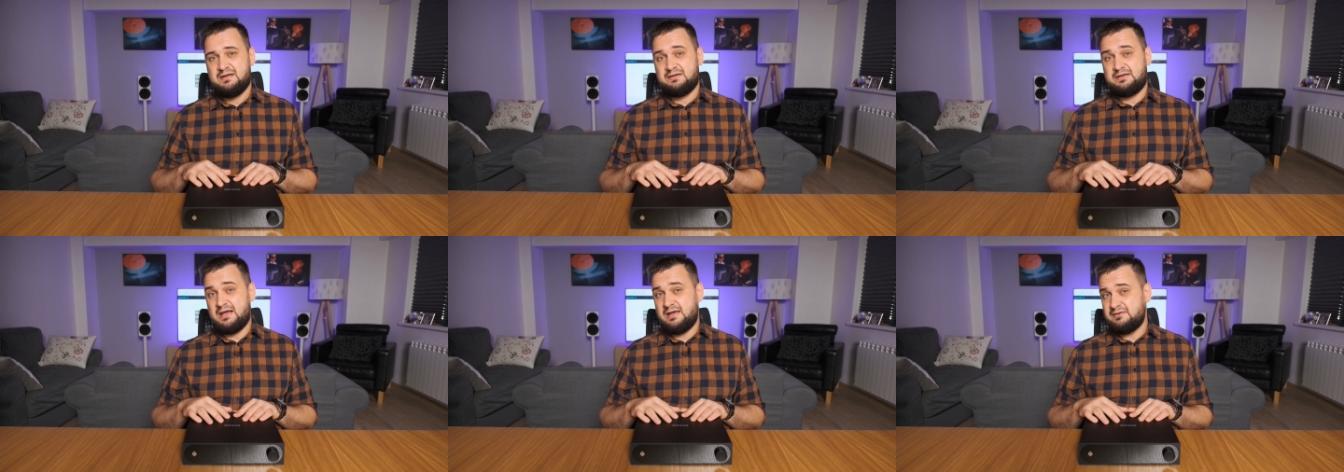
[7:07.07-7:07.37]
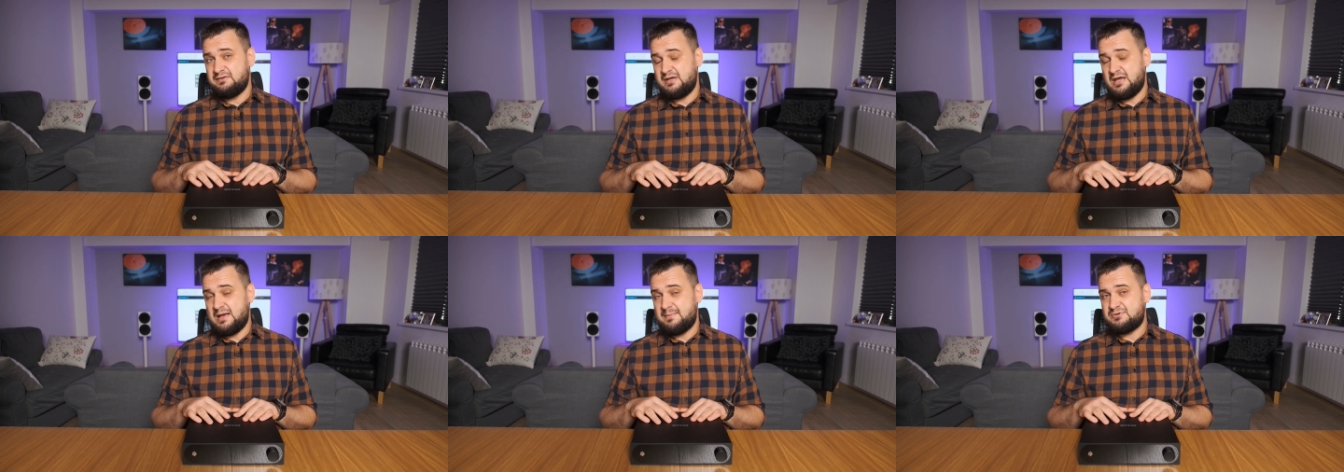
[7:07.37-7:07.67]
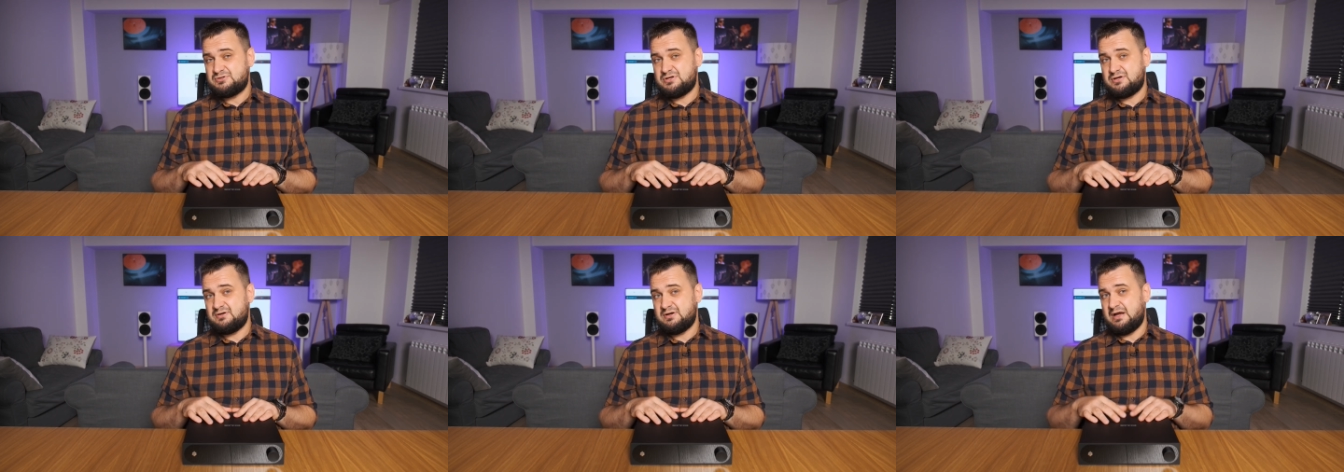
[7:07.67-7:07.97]
can
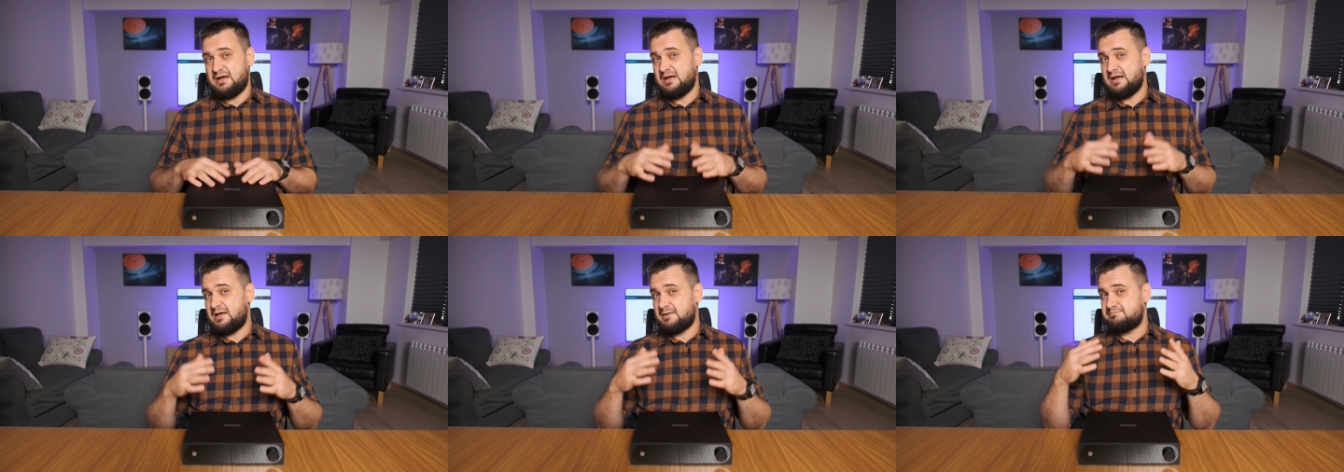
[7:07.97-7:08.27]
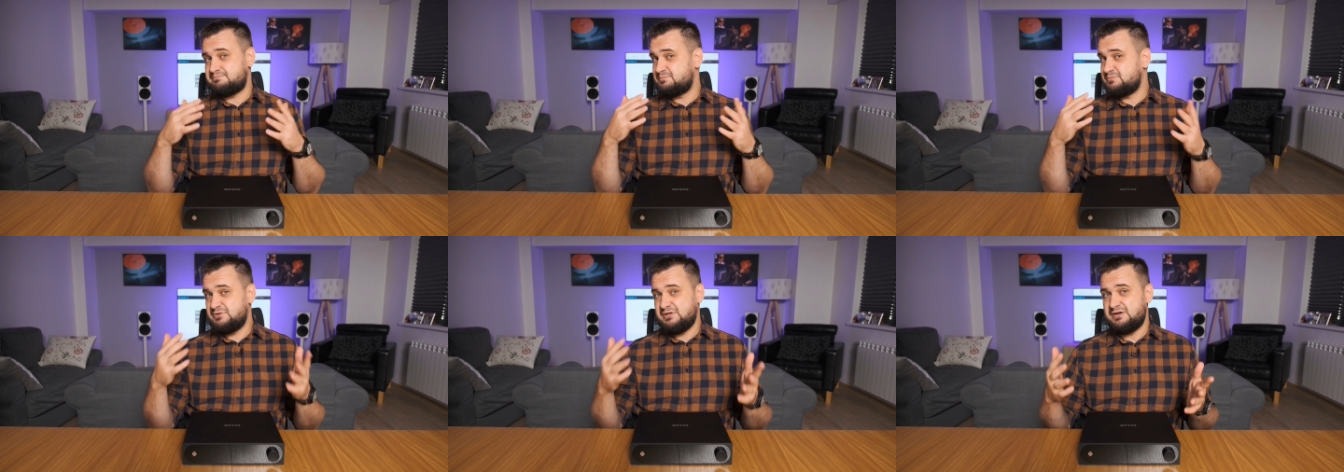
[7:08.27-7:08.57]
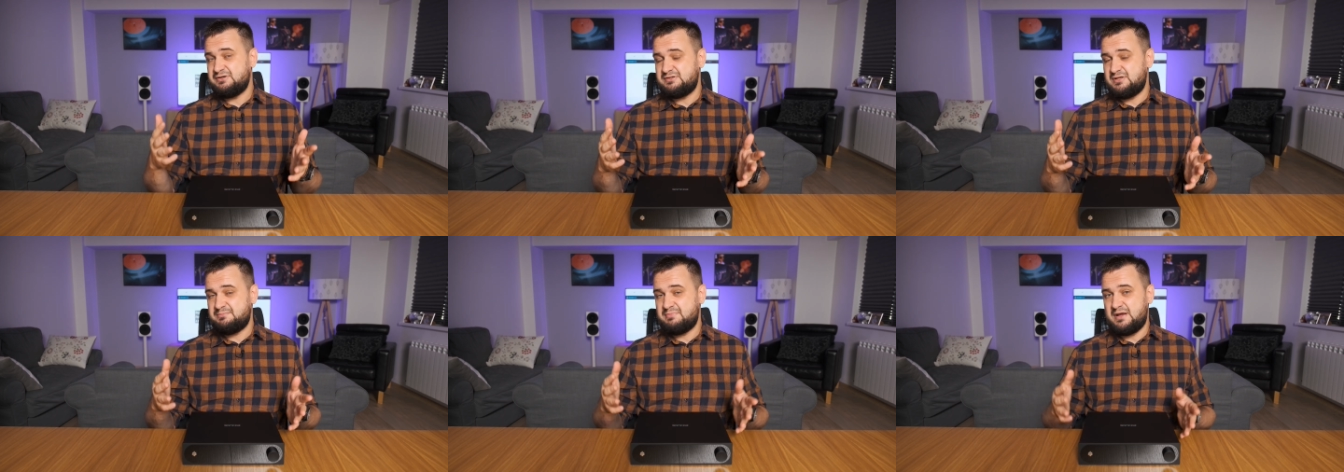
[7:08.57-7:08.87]
capture a
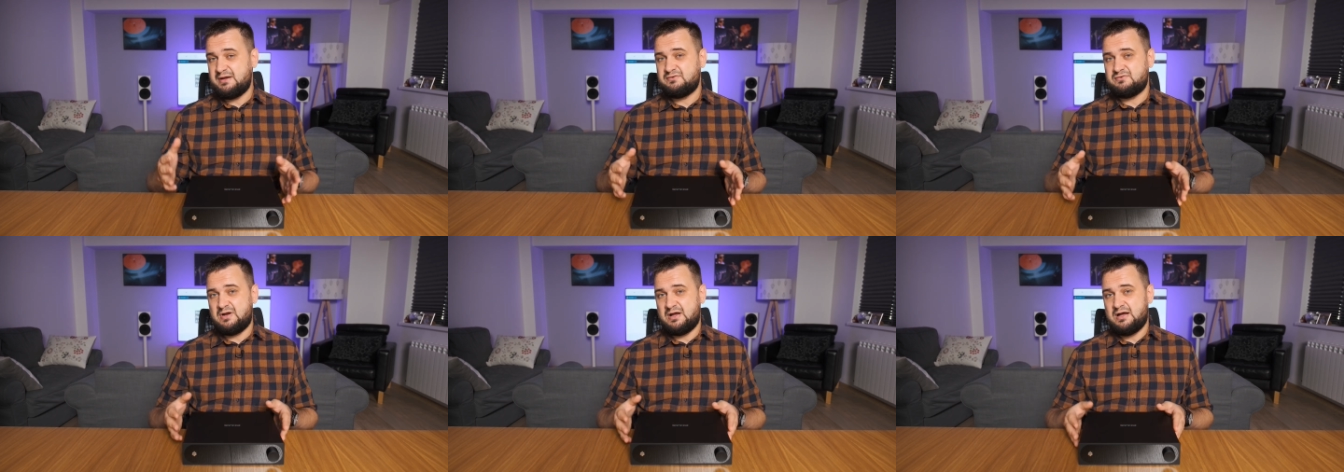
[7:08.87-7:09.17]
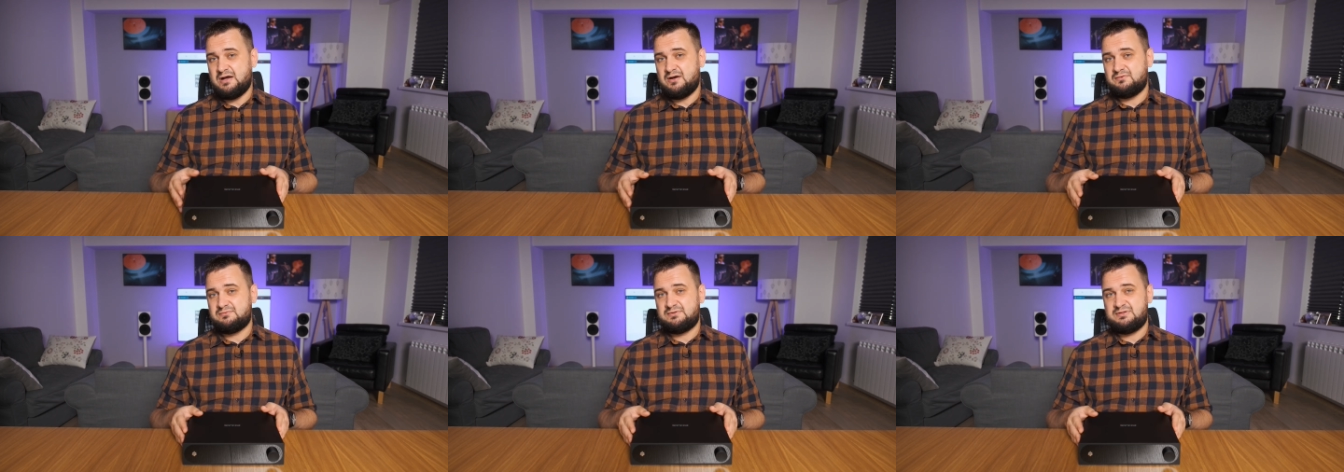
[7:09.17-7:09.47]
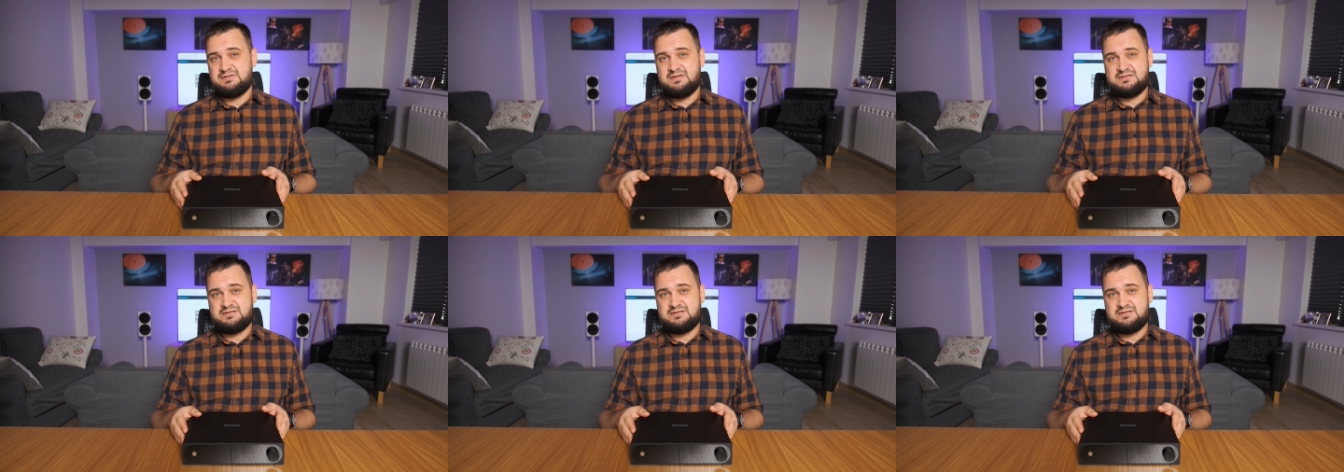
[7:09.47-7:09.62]
dirty background,